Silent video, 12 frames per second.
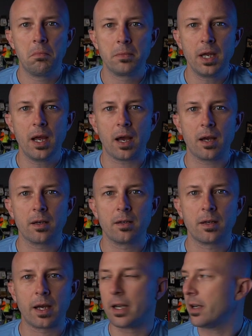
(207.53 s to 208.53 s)
Yeah,
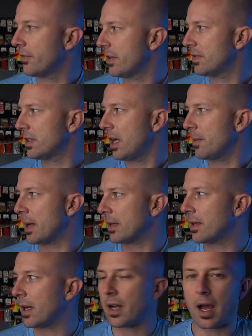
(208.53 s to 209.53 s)
I never even thought
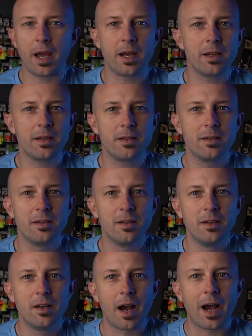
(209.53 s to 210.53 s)
about that.
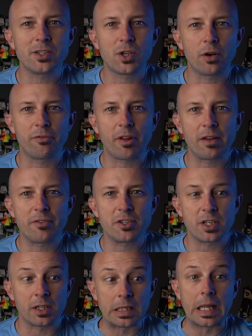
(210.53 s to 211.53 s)
I started fly
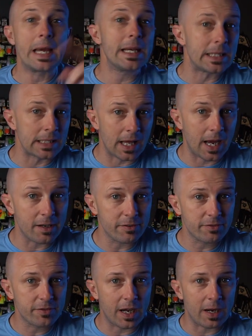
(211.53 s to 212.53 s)
fishing late in
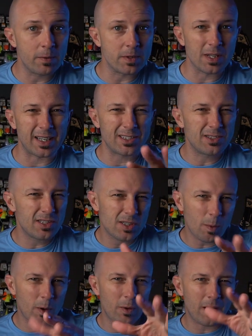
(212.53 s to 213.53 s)
life. I was like
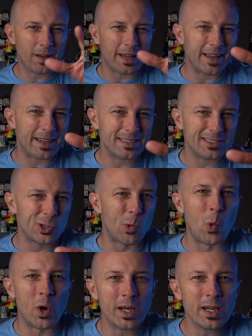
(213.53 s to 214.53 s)
somewhere around like
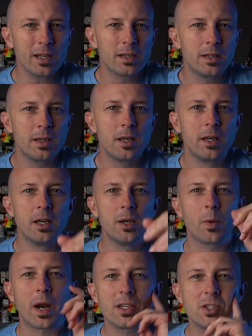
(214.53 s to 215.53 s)
20
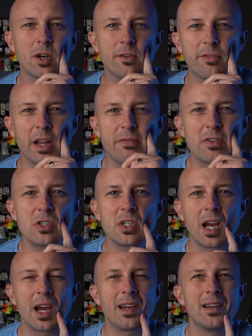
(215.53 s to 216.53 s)
when I started fly
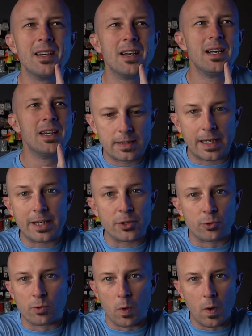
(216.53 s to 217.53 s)
fishing. I
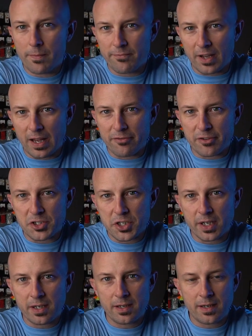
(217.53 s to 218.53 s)
didn't grow up fly
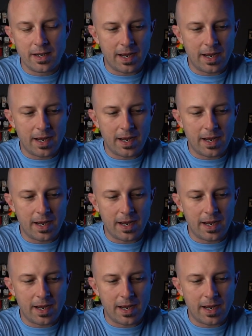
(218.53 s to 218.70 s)
fishing.